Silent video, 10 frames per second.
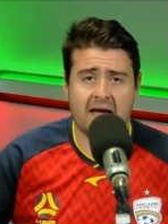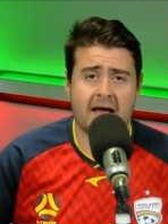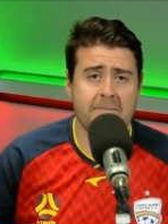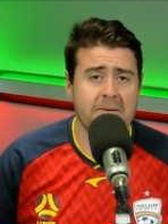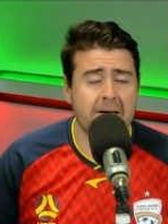
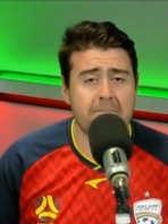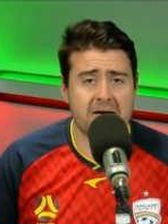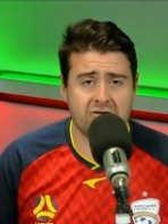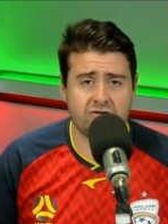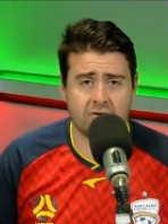a bigger
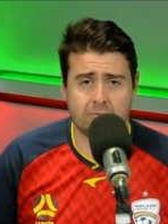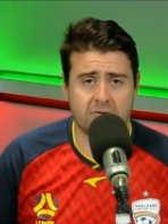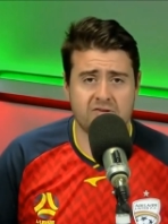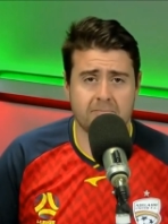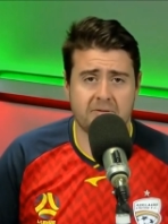picture at
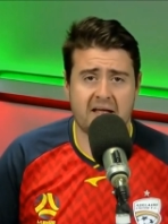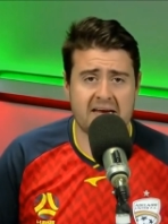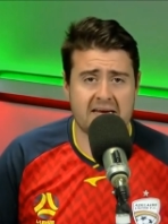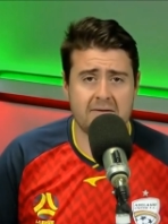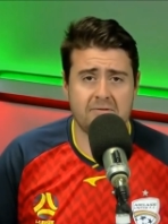what's at play
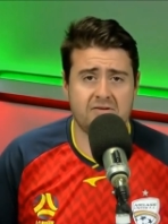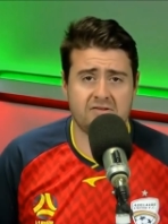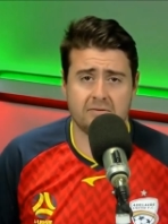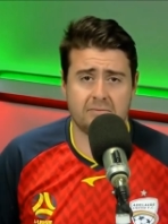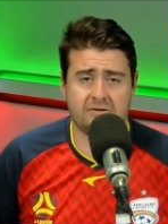here, which
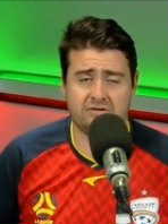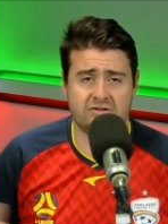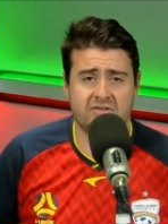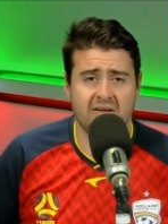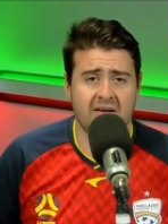is that we're
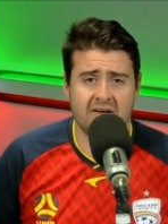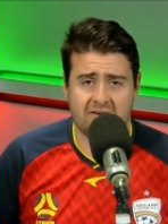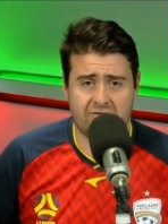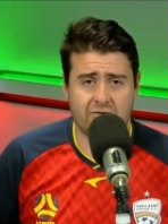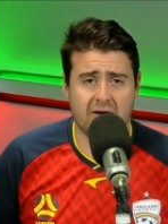just
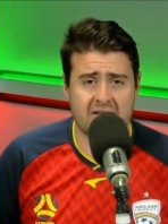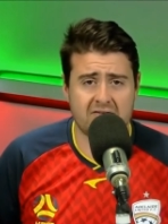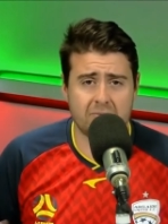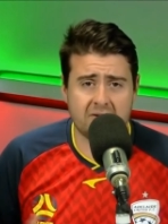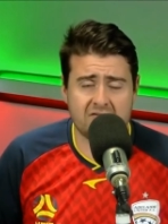struggling
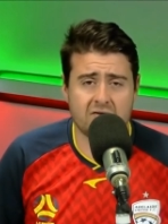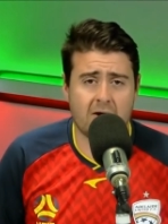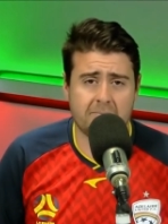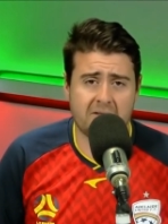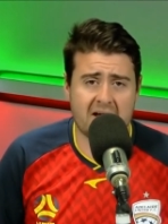to really
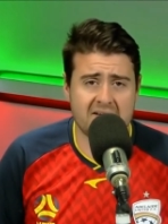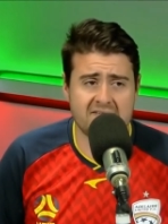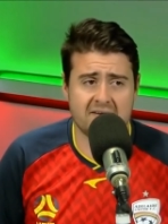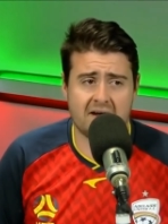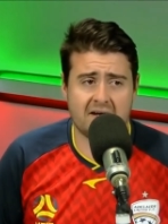sign
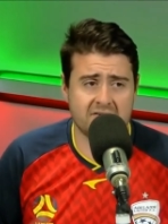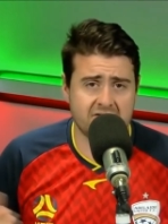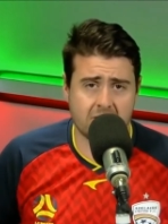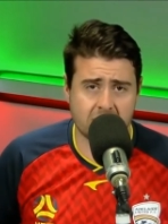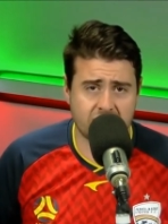players that aren't
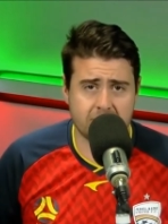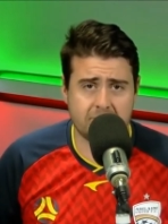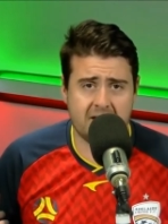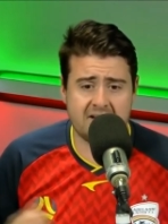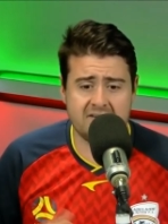scholarship
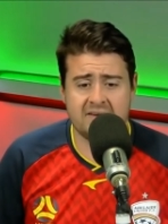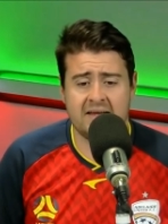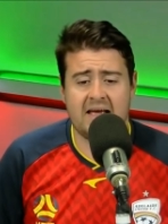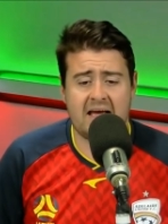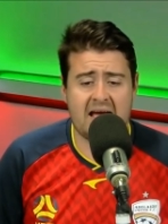players.
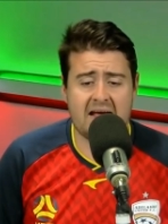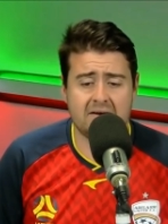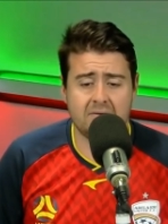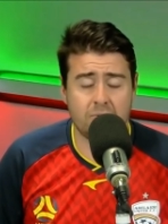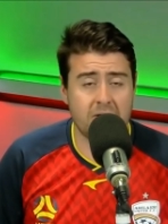
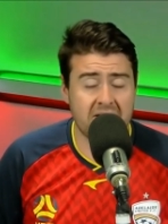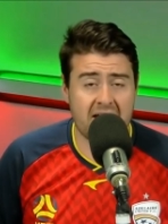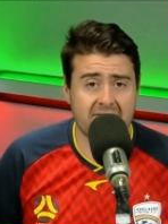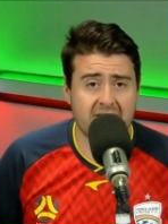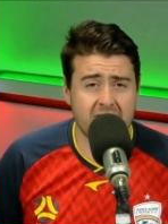And we only
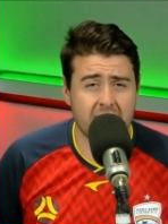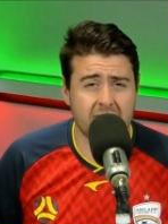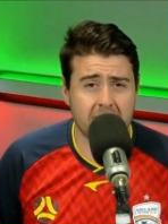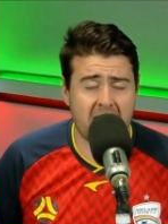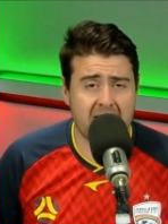have ourselves
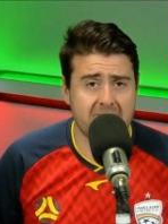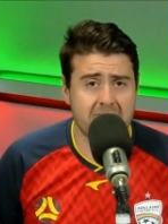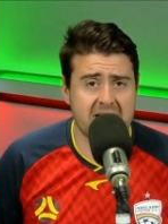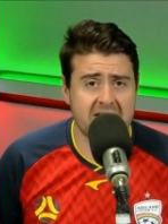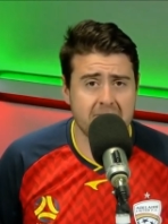to blame for
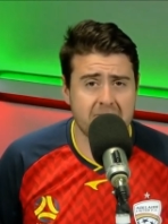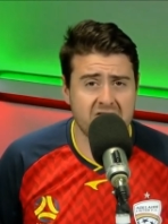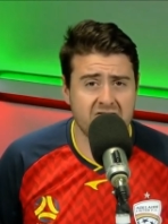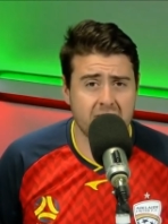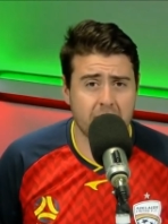being in the
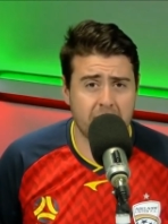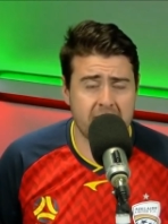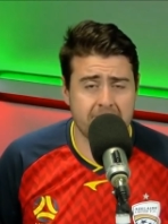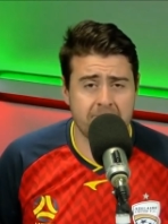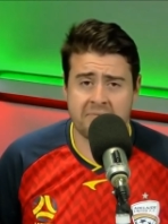position that we're
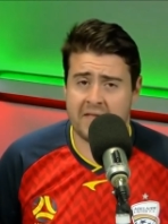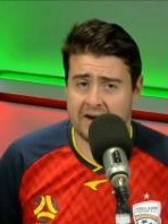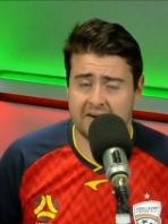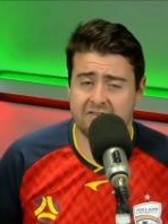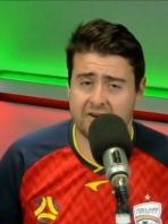in.
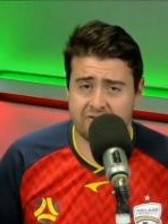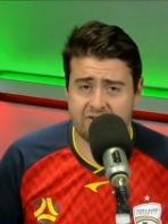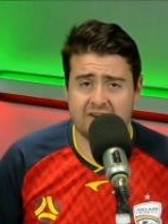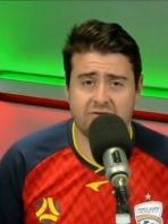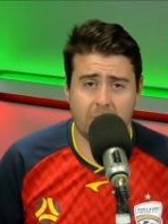And it's got to
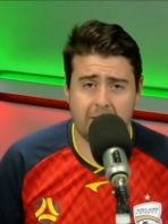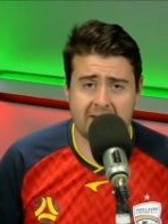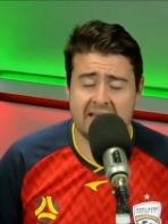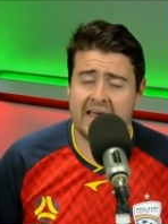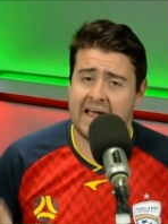change
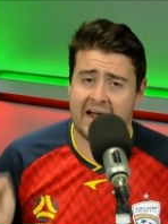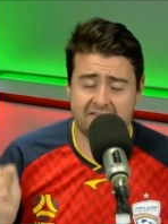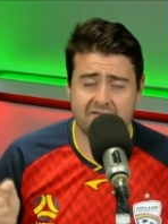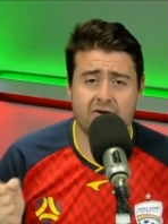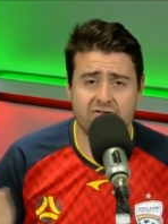quickly, and
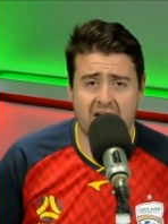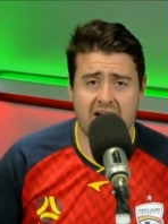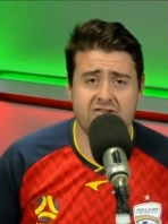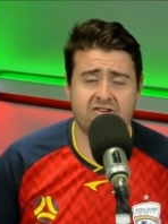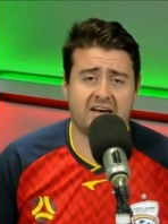it's got to
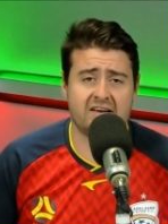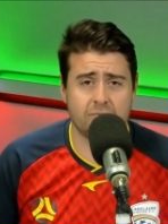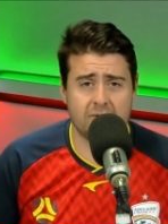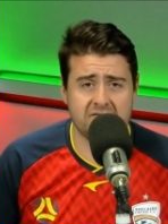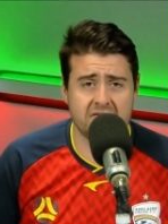change
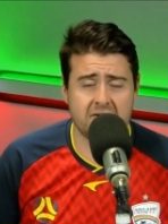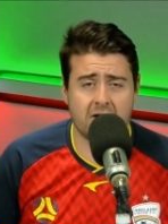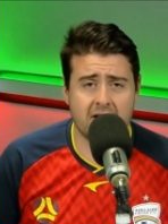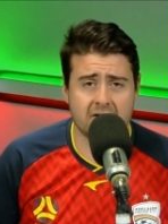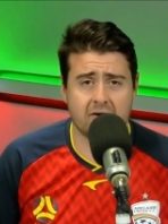against Western
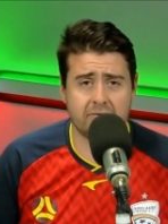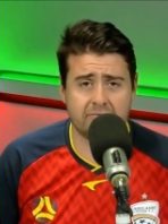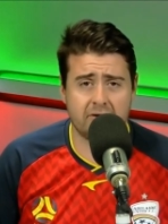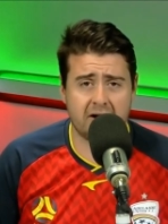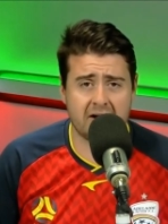United on
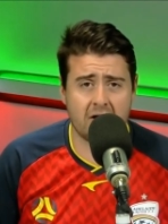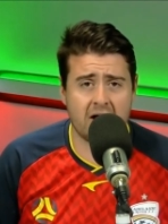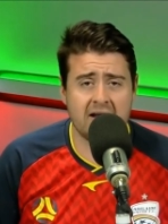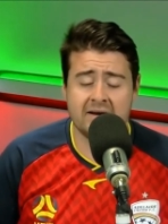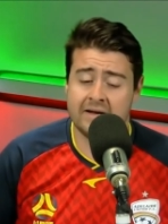Friday
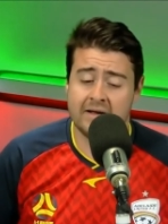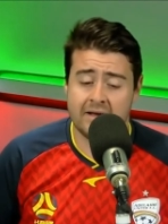night